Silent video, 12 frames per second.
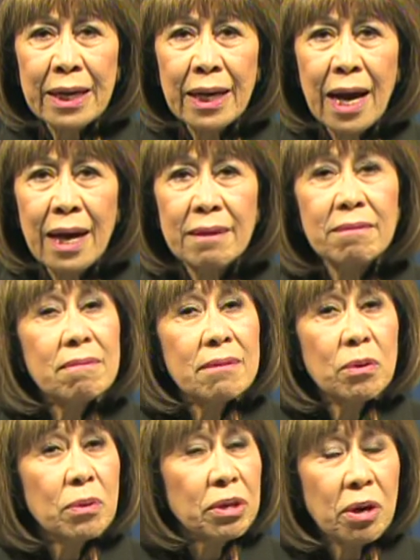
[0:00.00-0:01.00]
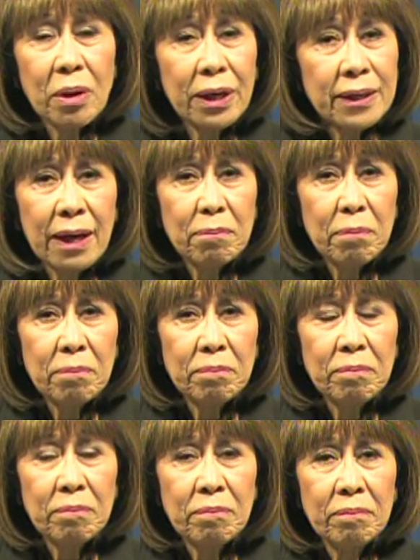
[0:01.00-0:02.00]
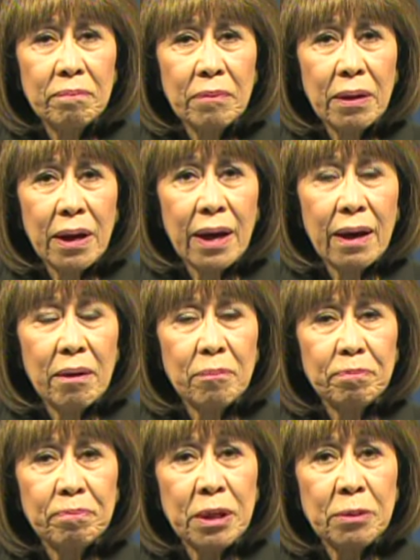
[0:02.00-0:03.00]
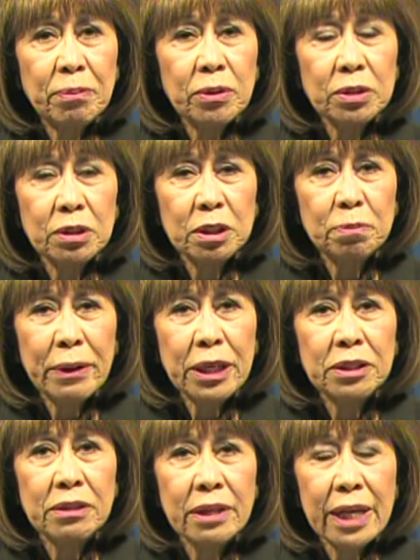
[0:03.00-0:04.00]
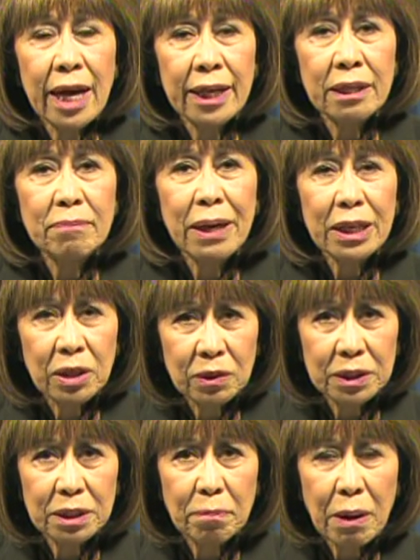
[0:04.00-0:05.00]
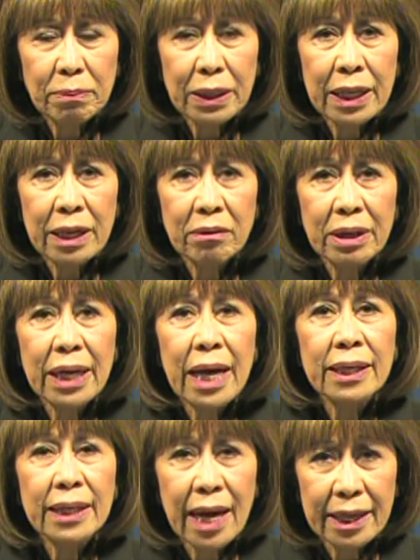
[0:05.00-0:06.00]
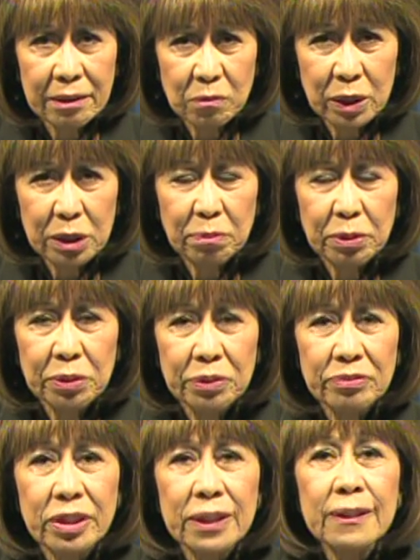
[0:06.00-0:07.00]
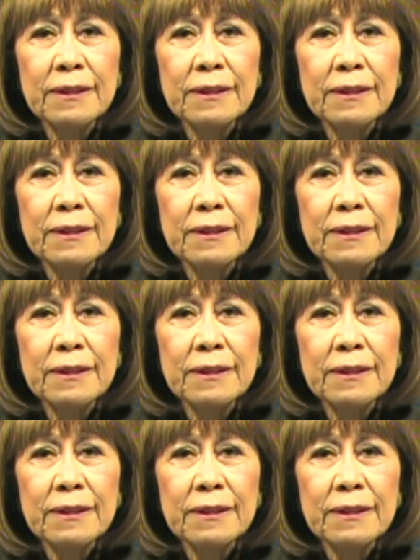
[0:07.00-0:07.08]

There were no other people to speak to the item. I closed the public hearing, and the item was approved.